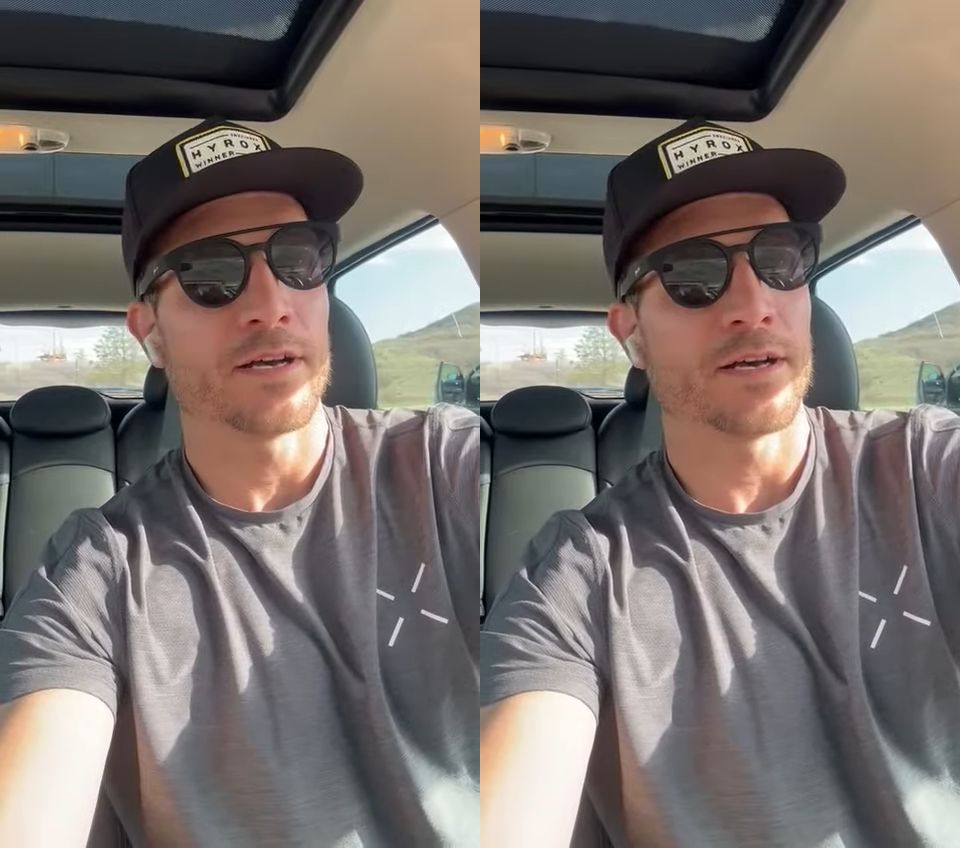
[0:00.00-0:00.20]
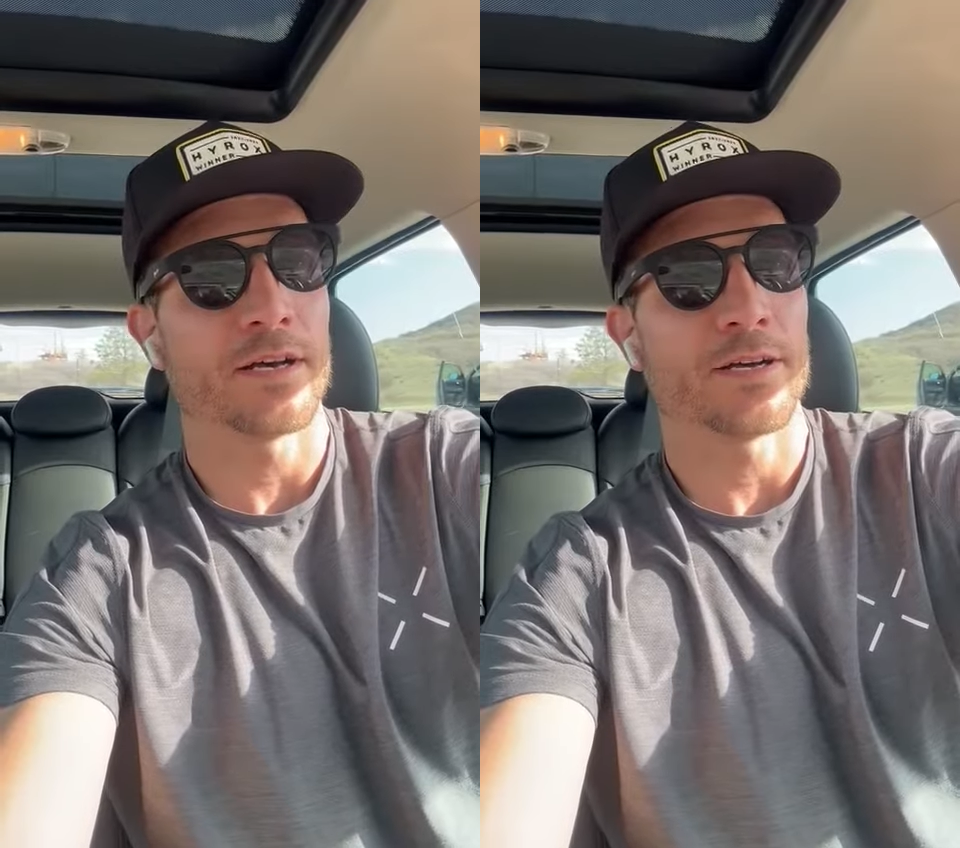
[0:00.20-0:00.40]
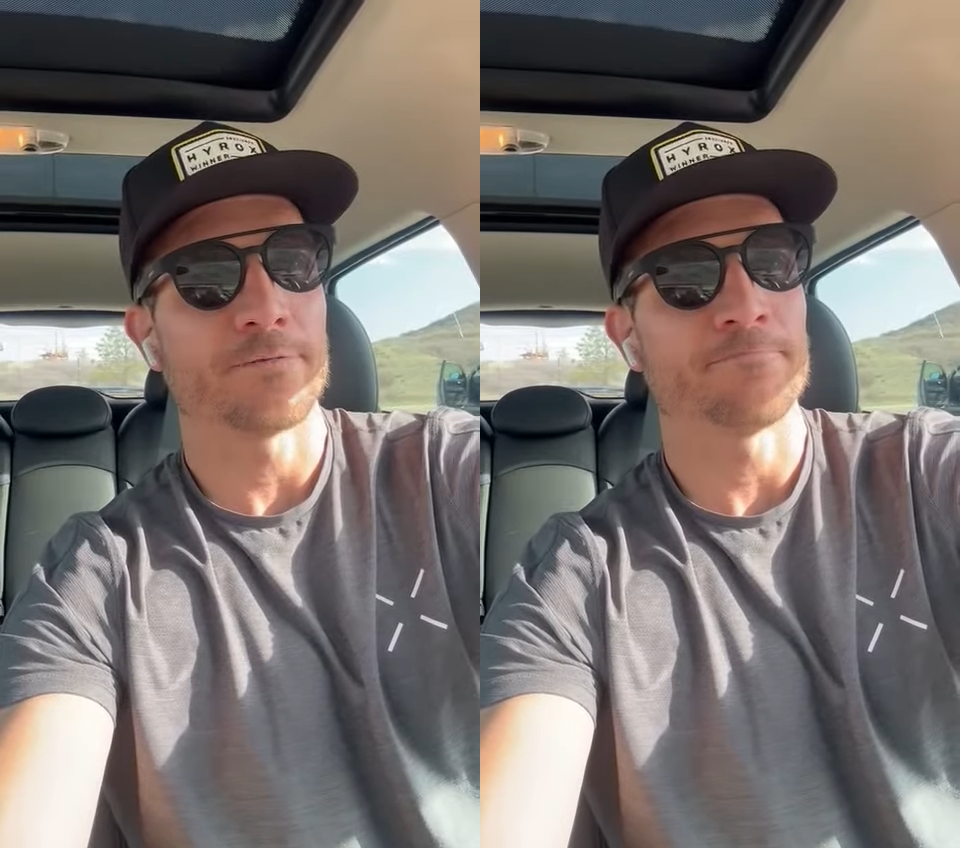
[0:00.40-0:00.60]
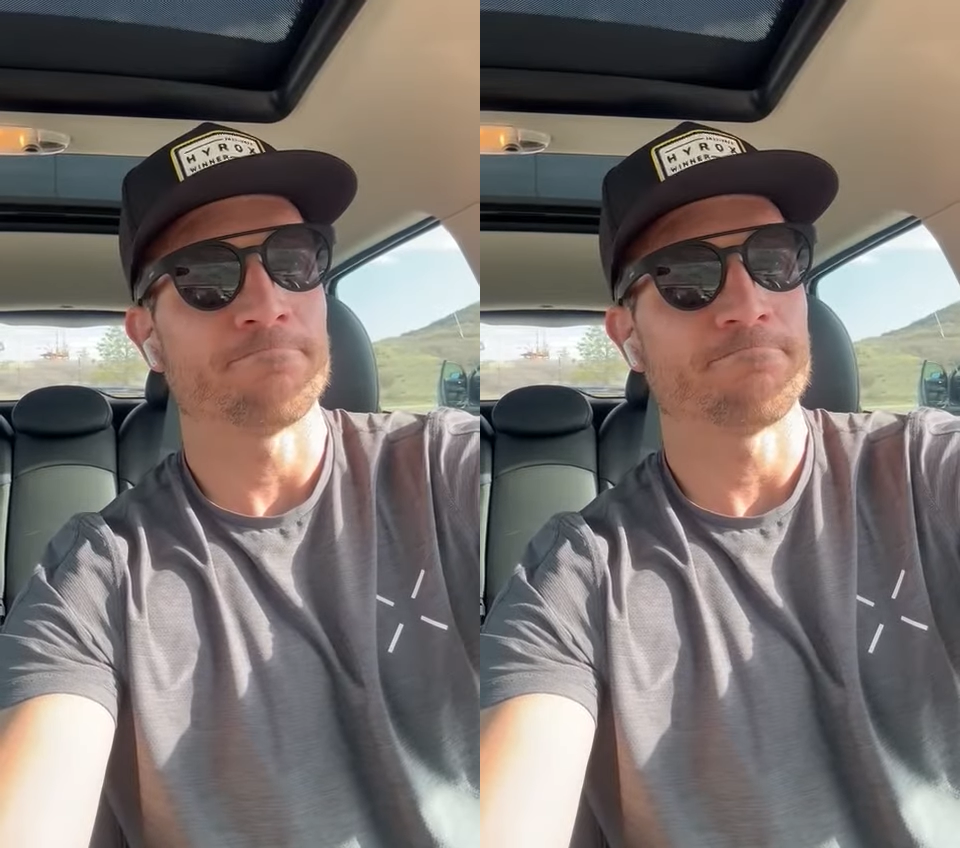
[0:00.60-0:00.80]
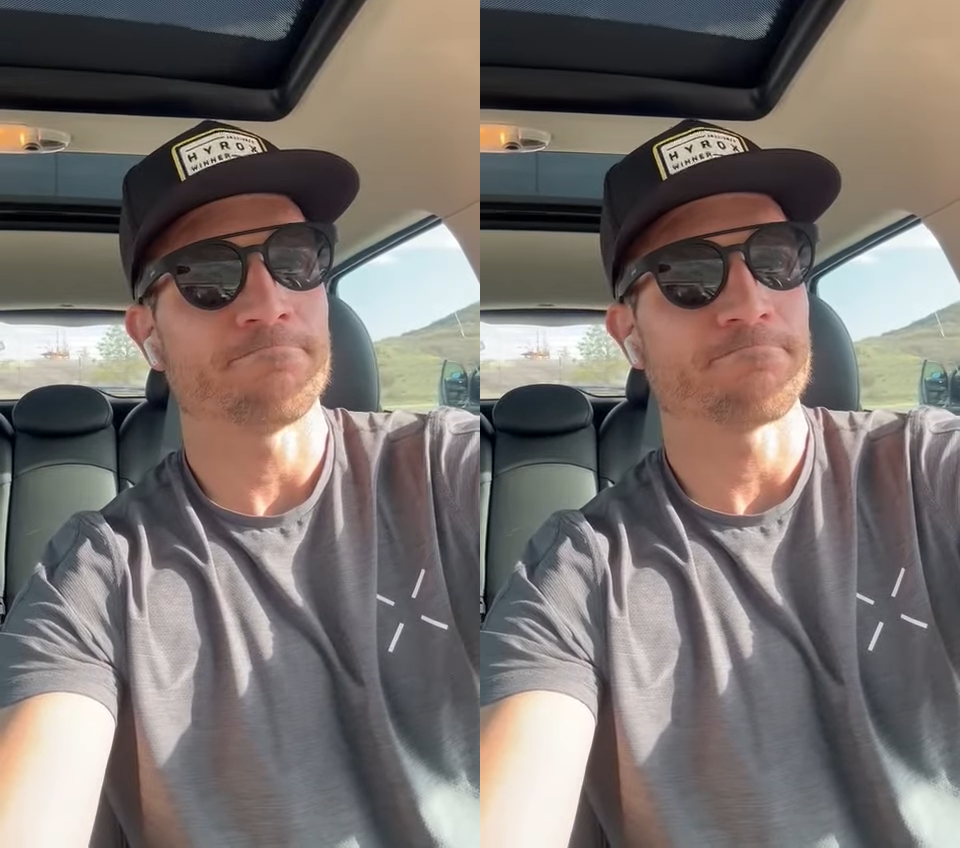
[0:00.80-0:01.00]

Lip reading: From